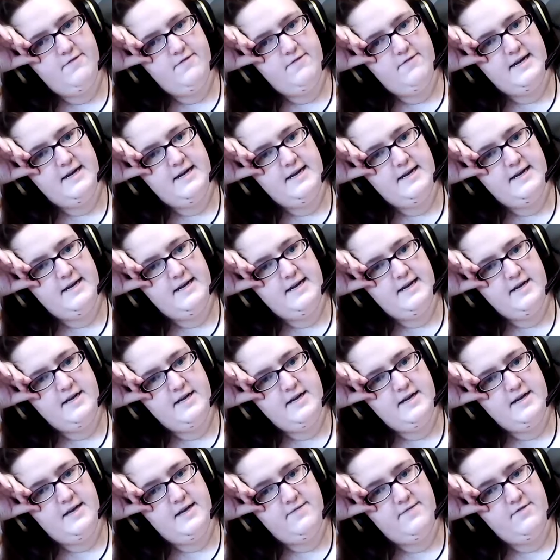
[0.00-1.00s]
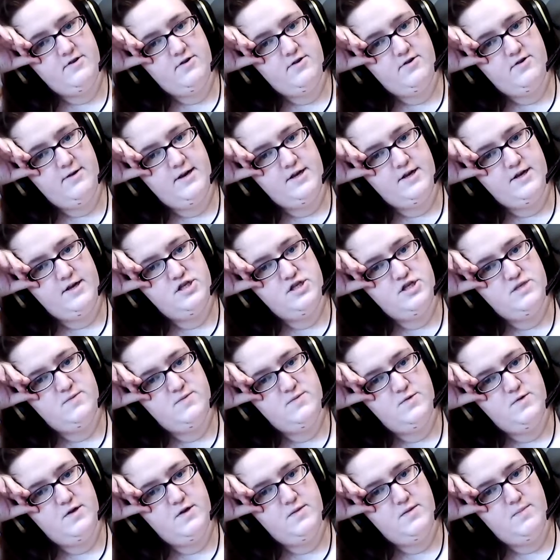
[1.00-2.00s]
we each take 7 questions
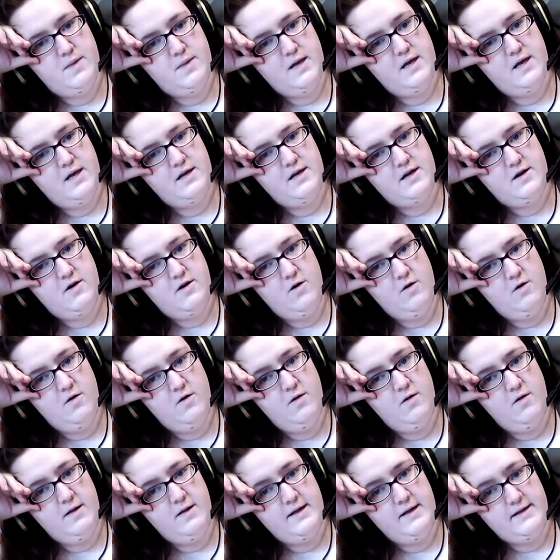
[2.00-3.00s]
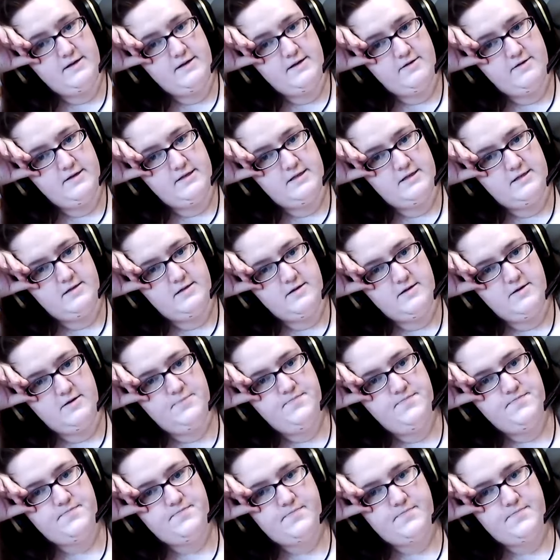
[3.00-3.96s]
between me and Nicole and Crystal